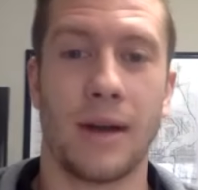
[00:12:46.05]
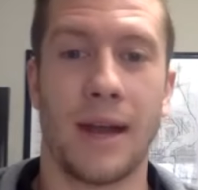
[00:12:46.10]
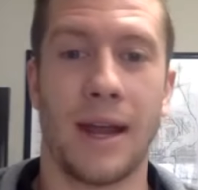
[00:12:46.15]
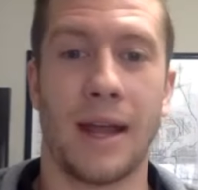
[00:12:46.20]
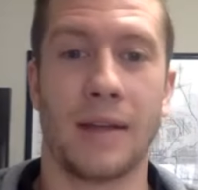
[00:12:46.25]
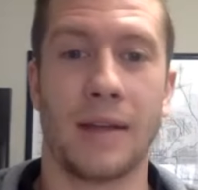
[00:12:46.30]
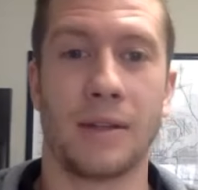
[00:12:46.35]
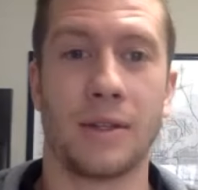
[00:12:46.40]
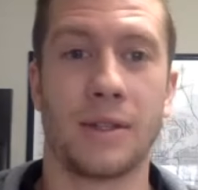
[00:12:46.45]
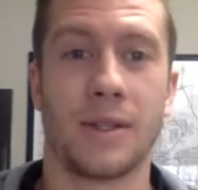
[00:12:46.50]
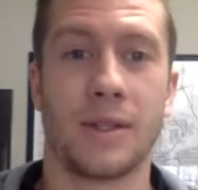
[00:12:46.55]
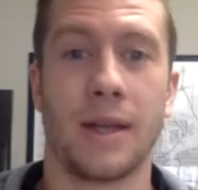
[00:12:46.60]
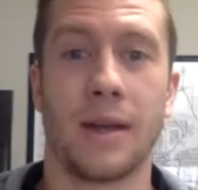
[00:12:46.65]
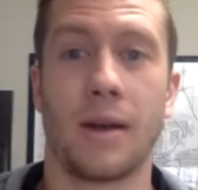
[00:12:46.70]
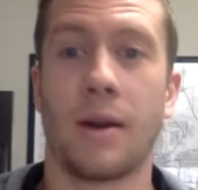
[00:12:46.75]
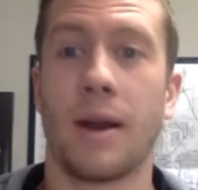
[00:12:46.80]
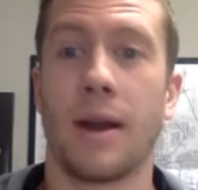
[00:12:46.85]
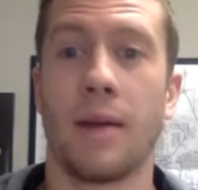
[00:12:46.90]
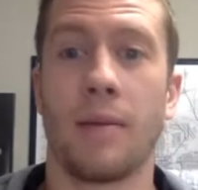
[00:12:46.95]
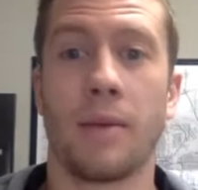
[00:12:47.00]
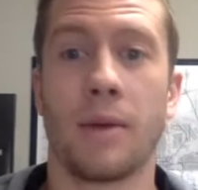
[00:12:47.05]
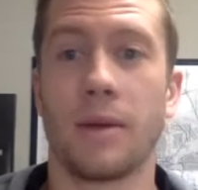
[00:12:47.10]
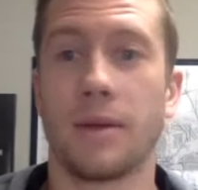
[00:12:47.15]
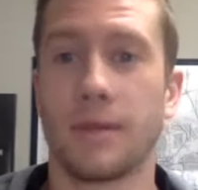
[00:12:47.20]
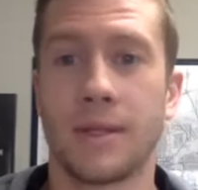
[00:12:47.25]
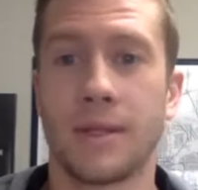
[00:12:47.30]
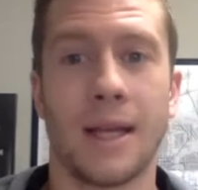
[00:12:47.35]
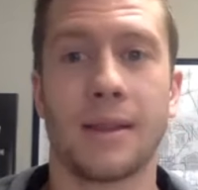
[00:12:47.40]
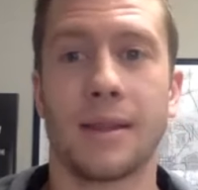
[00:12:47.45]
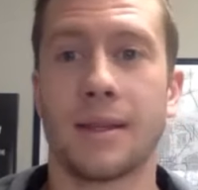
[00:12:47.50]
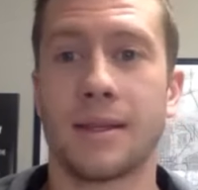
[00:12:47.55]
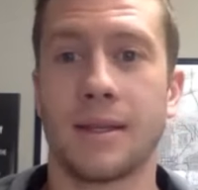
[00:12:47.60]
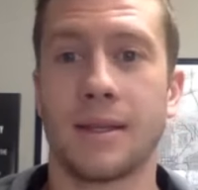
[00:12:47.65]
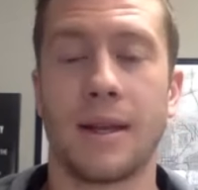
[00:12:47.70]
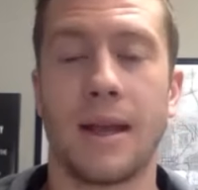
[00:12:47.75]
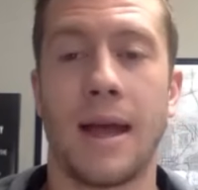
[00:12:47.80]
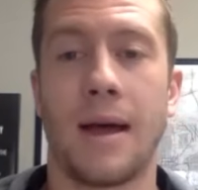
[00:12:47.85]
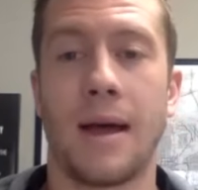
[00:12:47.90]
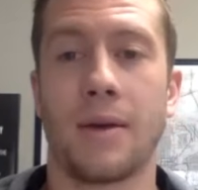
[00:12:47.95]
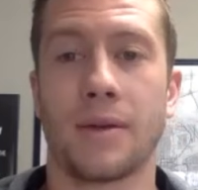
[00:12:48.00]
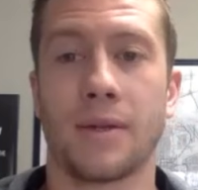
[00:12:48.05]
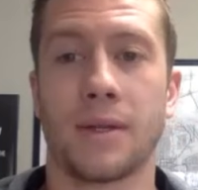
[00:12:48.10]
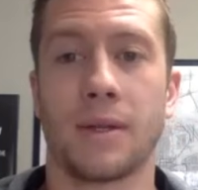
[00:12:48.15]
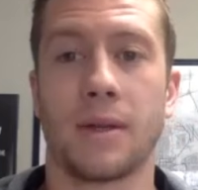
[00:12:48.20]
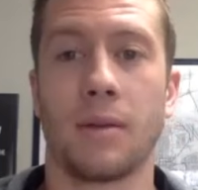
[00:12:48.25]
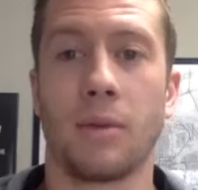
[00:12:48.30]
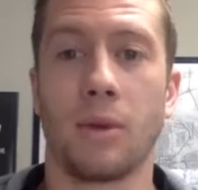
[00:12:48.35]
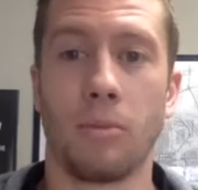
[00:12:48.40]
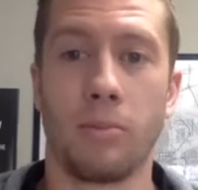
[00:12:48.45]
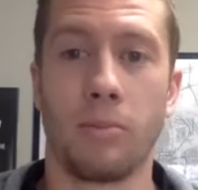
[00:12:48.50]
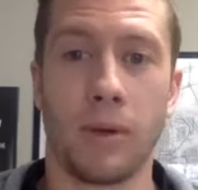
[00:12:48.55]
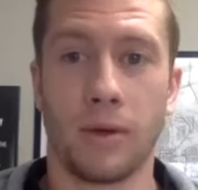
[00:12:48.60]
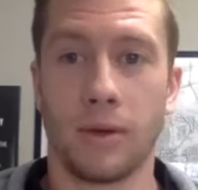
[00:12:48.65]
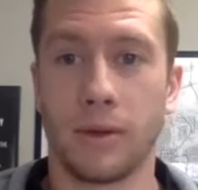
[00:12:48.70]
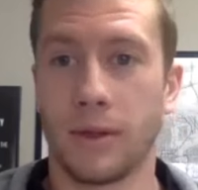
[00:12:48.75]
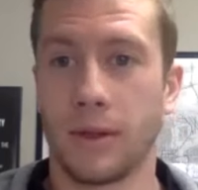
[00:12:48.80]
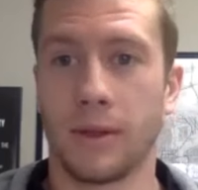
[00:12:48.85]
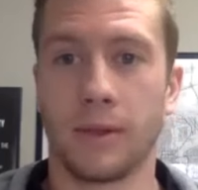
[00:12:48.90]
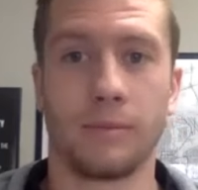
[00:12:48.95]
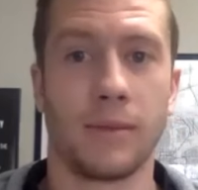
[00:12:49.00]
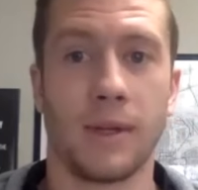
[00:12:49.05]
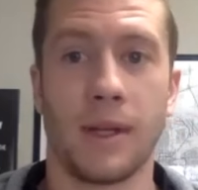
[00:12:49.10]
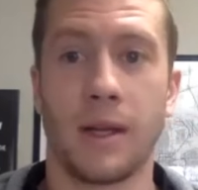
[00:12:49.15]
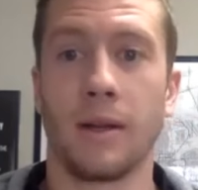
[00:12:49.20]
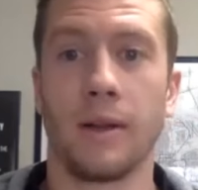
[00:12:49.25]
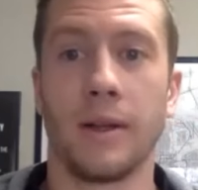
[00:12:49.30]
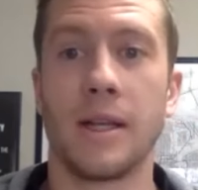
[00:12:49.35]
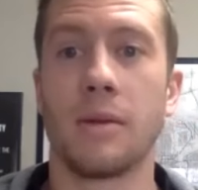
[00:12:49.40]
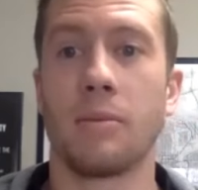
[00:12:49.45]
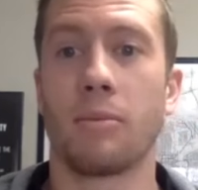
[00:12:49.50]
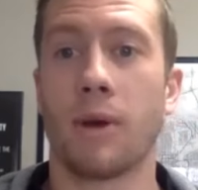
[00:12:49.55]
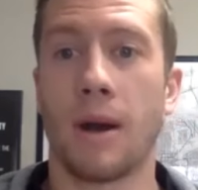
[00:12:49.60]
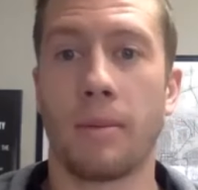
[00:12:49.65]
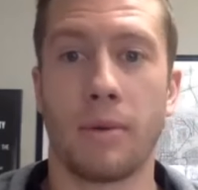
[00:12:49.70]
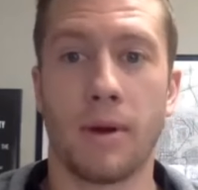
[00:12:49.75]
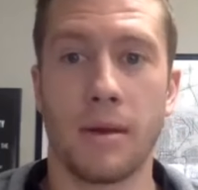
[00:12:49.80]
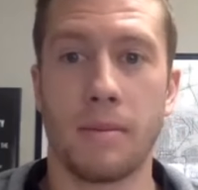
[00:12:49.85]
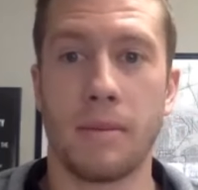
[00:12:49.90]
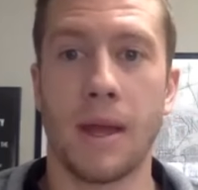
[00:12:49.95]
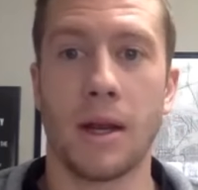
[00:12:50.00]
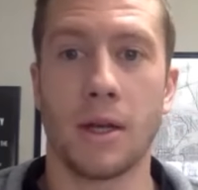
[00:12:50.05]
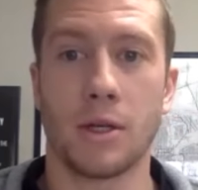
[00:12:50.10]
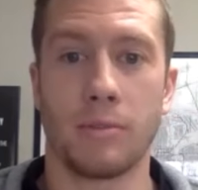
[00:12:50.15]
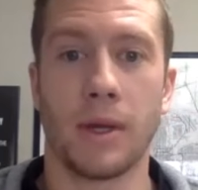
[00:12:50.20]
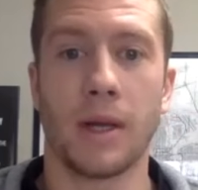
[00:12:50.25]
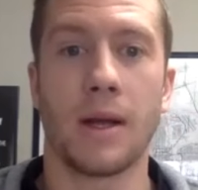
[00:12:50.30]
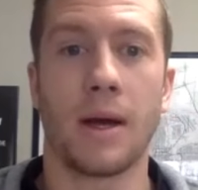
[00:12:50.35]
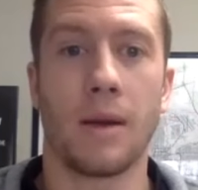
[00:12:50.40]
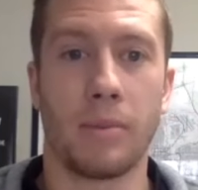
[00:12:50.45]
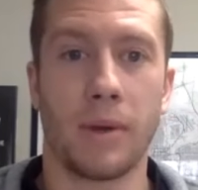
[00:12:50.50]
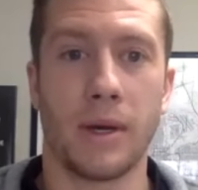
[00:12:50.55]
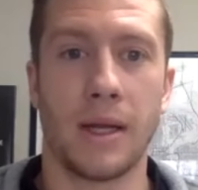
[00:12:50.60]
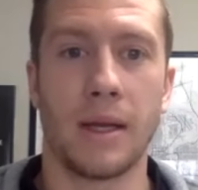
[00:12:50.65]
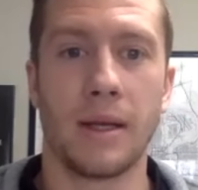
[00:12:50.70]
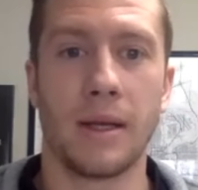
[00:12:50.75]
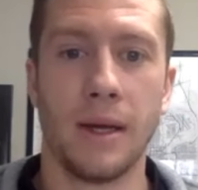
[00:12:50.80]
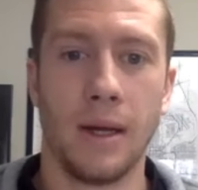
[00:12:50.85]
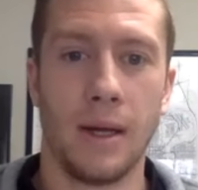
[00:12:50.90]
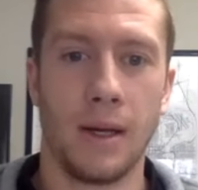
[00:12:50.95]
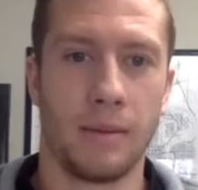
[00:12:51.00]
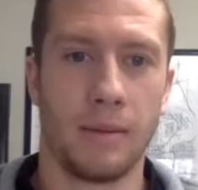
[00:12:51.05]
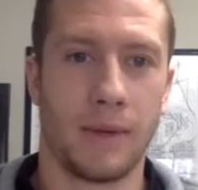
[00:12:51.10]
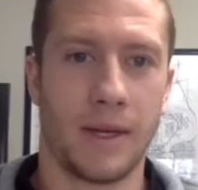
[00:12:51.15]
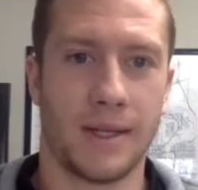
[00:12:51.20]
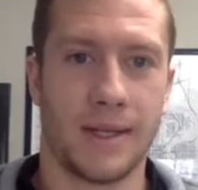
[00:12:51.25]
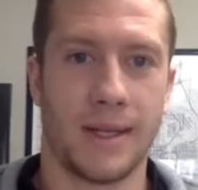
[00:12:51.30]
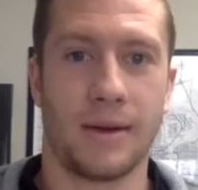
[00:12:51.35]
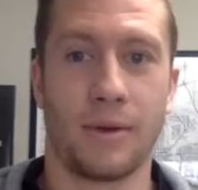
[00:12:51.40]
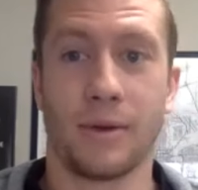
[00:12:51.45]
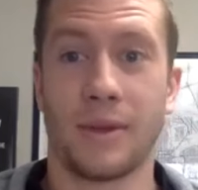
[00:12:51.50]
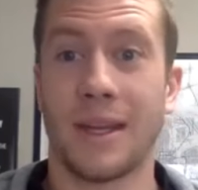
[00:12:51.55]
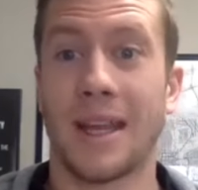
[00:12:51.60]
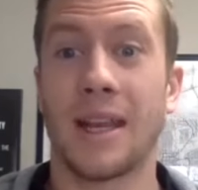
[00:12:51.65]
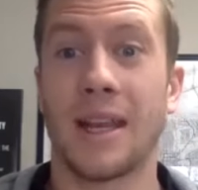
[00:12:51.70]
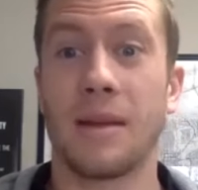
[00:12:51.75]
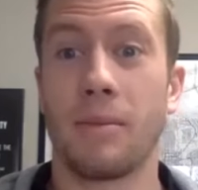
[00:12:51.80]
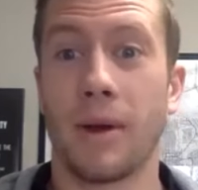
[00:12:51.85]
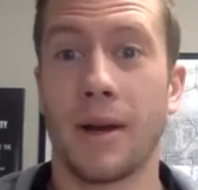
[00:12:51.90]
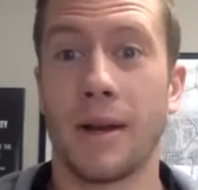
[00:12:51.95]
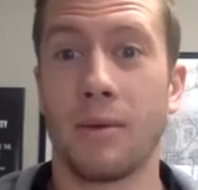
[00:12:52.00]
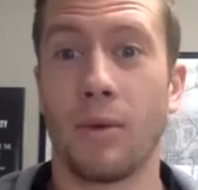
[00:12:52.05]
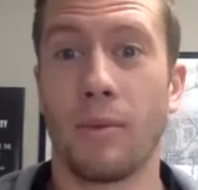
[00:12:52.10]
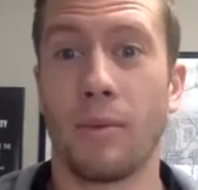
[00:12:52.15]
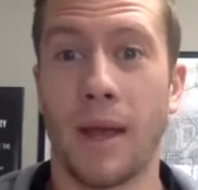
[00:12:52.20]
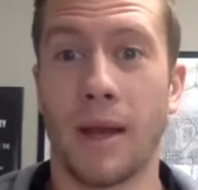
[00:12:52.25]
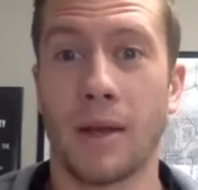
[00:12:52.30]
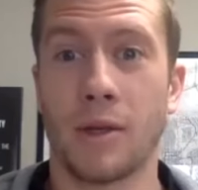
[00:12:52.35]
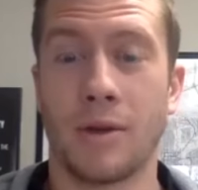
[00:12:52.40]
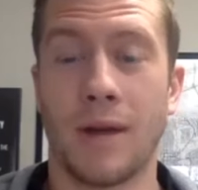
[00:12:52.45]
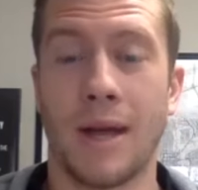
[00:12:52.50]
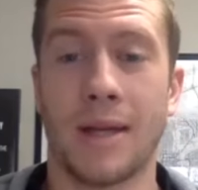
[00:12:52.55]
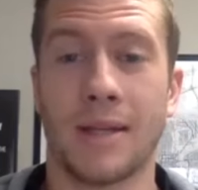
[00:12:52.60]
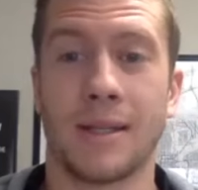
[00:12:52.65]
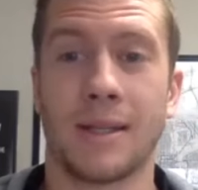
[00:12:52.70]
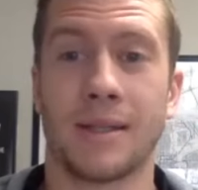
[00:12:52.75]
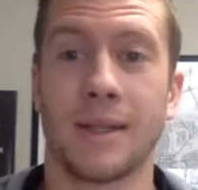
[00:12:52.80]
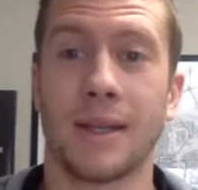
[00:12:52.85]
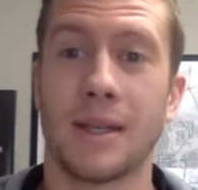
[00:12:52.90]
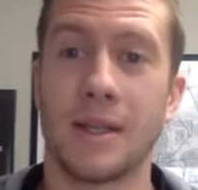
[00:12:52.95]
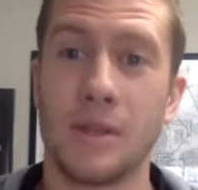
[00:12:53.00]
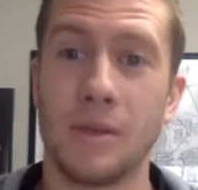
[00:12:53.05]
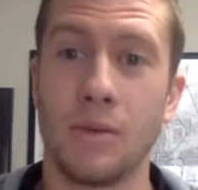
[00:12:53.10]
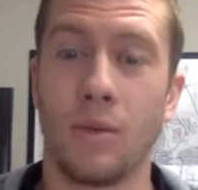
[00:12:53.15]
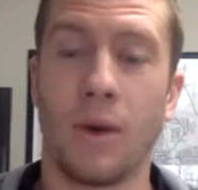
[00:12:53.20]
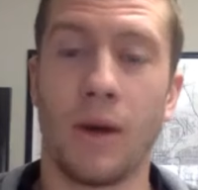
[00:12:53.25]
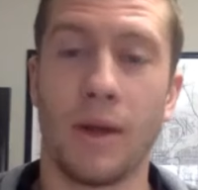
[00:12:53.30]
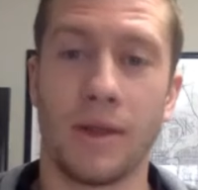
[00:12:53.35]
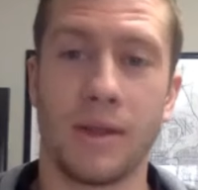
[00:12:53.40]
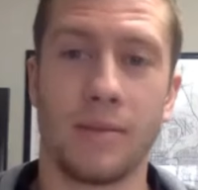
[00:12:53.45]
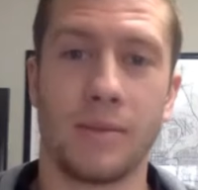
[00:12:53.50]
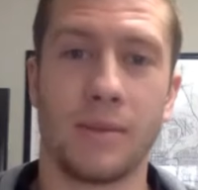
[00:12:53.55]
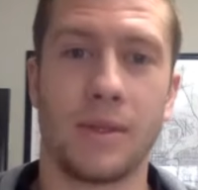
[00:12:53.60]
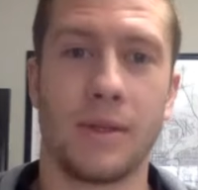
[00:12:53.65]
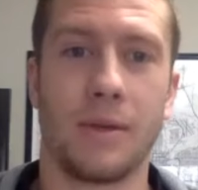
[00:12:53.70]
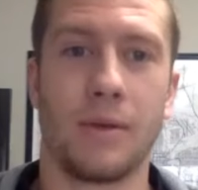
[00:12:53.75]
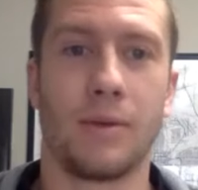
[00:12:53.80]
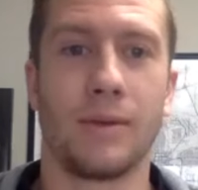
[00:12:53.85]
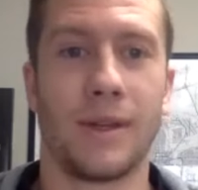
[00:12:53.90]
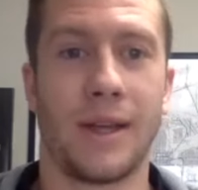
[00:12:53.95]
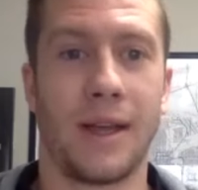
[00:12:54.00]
and just said, all right, I'm going to take this in-house and I'm going to build an elite property management company because I don't think anybody will manage your assets like you want them to.